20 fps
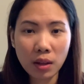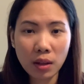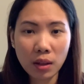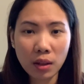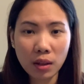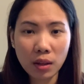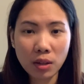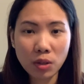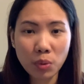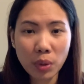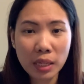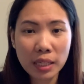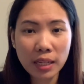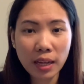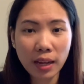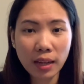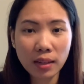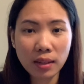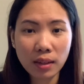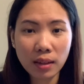the
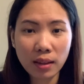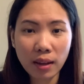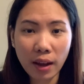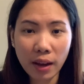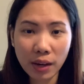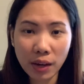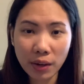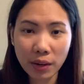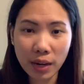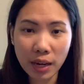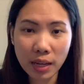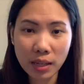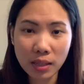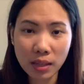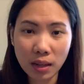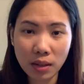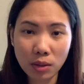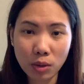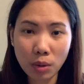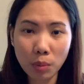2018 IRS
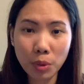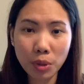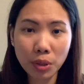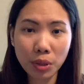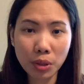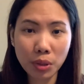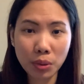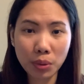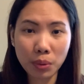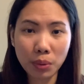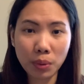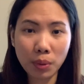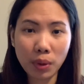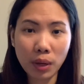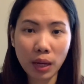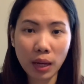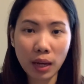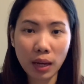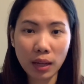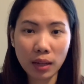and W-2,
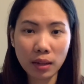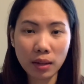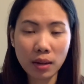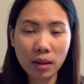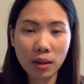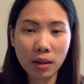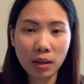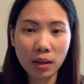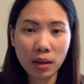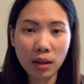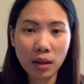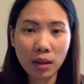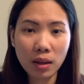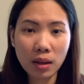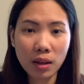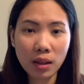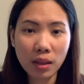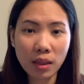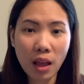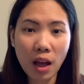and
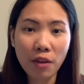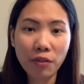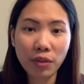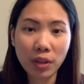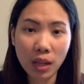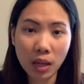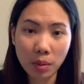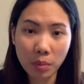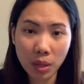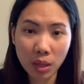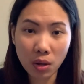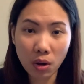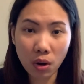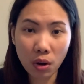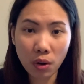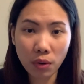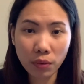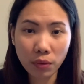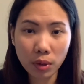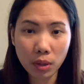the affidavit
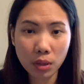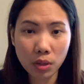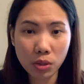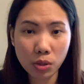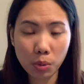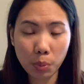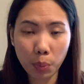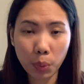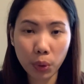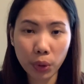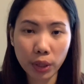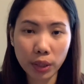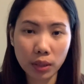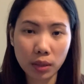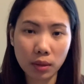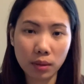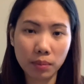of support.